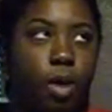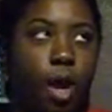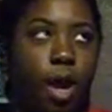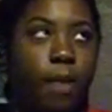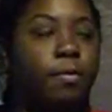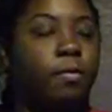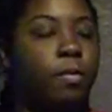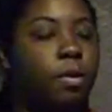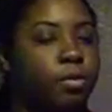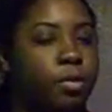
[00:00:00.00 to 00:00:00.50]

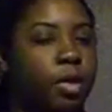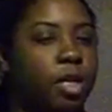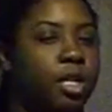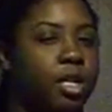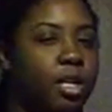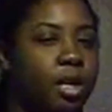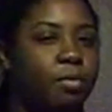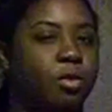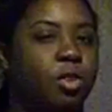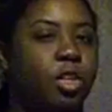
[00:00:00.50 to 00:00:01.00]
I'm, I'm
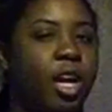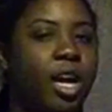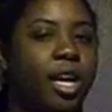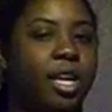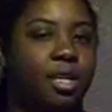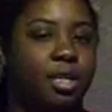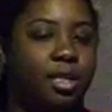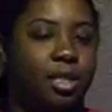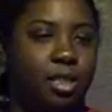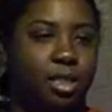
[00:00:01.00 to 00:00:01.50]
gonna I'm
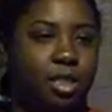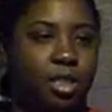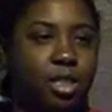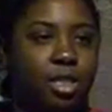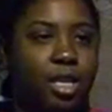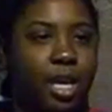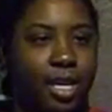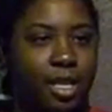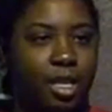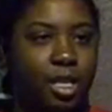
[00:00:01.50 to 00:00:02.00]
trying to
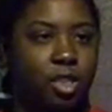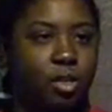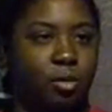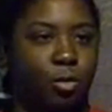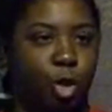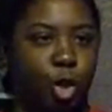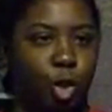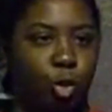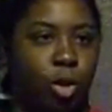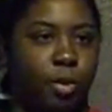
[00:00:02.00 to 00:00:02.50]
take this
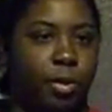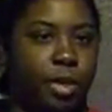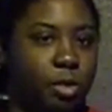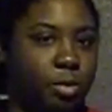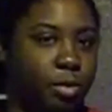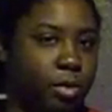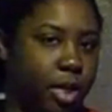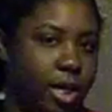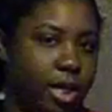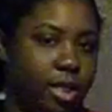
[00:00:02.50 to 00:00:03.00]
with two
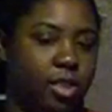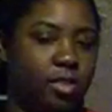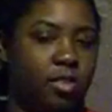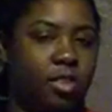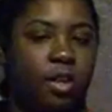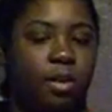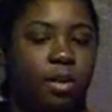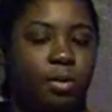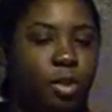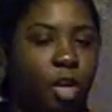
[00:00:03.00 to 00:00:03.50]
women's
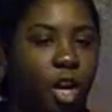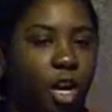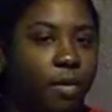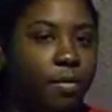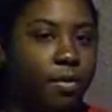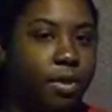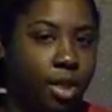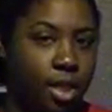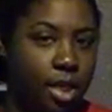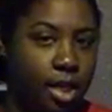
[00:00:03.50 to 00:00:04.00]
perspectives, and I'm
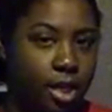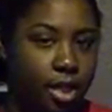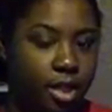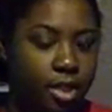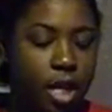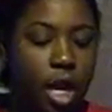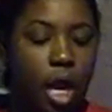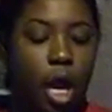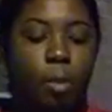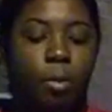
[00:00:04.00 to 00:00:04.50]
starting with
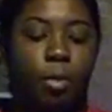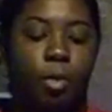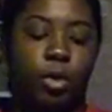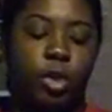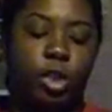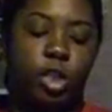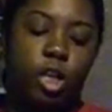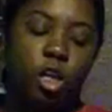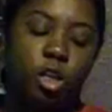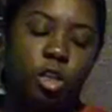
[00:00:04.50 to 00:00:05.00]
Lena's. But
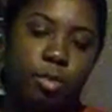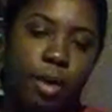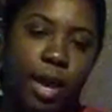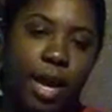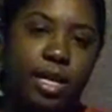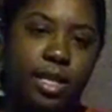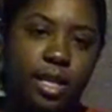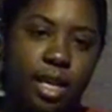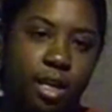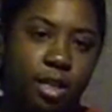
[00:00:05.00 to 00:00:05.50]
when she goes
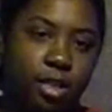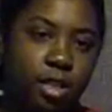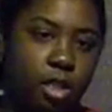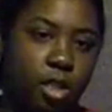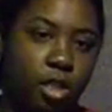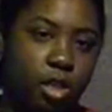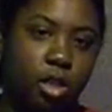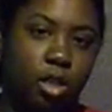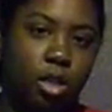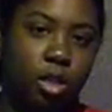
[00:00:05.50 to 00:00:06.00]
back
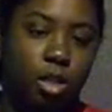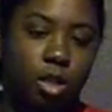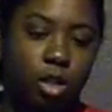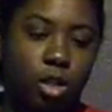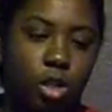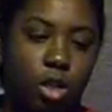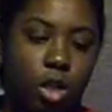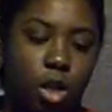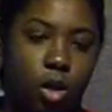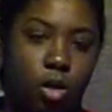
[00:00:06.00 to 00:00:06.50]
down to,
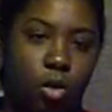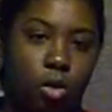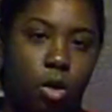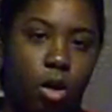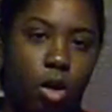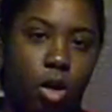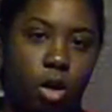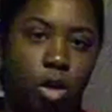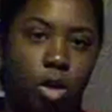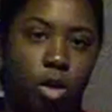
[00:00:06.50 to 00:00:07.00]
you
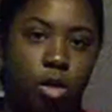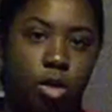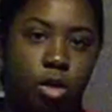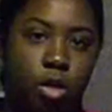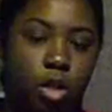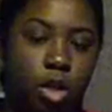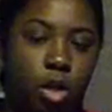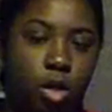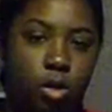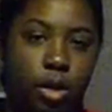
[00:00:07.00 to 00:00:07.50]
know,
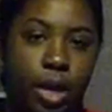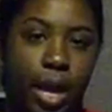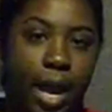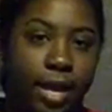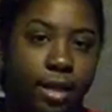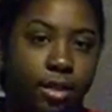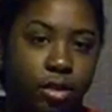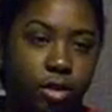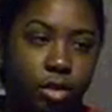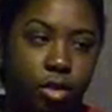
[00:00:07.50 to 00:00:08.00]
her, you know,
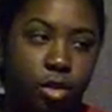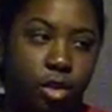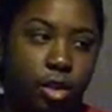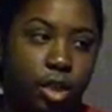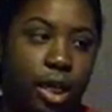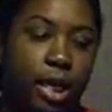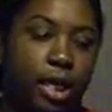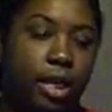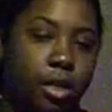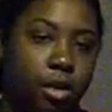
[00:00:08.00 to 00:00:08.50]
castle or
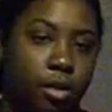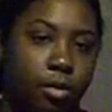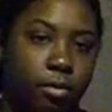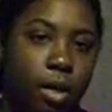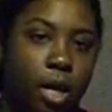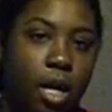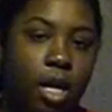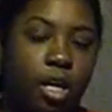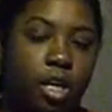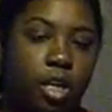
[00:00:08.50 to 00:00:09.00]

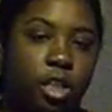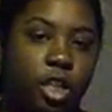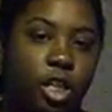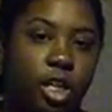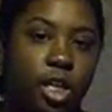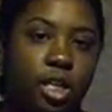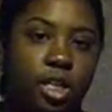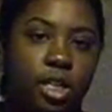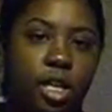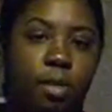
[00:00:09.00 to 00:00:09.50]
kingdom,
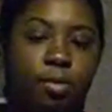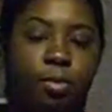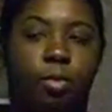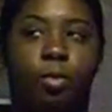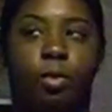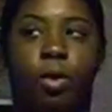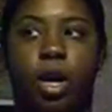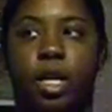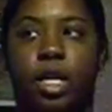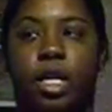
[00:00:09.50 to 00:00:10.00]
she ends up
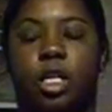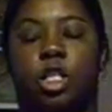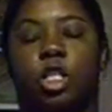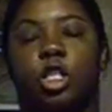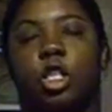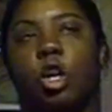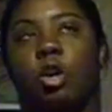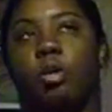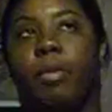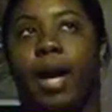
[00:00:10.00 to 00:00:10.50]

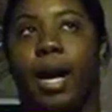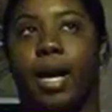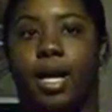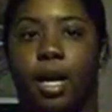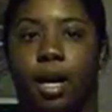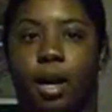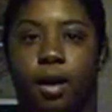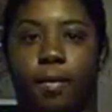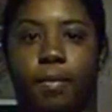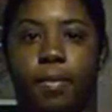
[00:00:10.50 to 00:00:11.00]
wanting to go
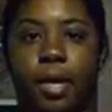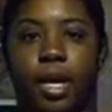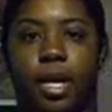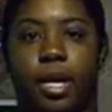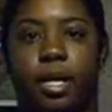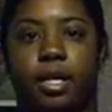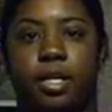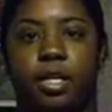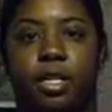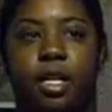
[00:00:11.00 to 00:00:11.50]
back up.
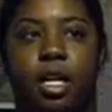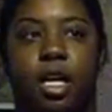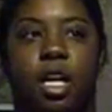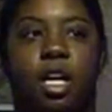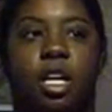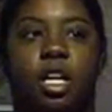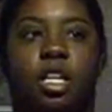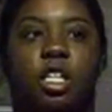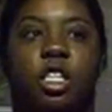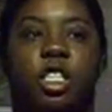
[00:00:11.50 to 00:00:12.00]
And
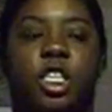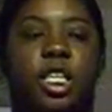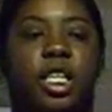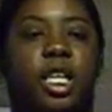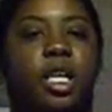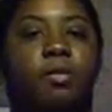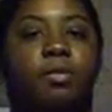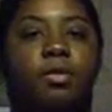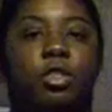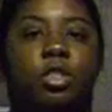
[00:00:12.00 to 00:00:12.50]

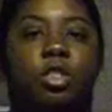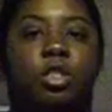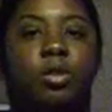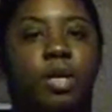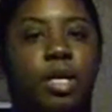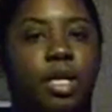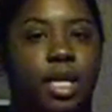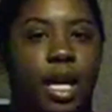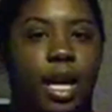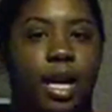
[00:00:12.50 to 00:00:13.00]
she keeps
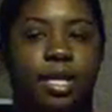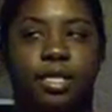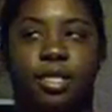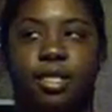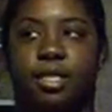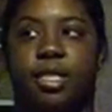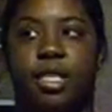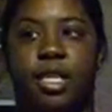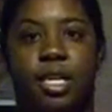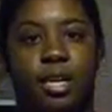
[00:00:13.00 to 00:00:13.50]
doing
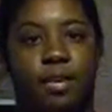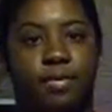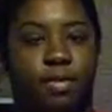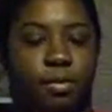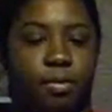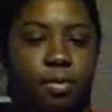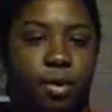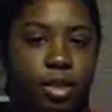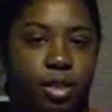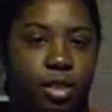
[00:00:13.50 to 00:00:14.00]
that to see
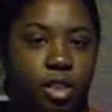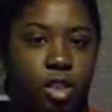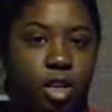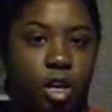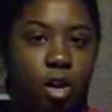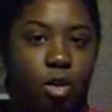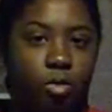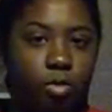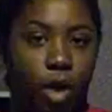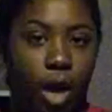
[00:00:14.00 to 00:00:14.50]
if the prince is
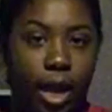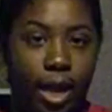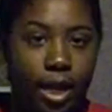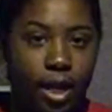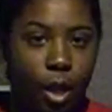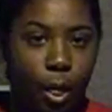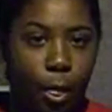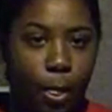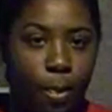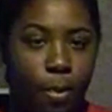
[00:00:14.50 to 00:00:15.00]
all
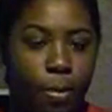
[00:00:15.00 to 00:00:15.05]
right.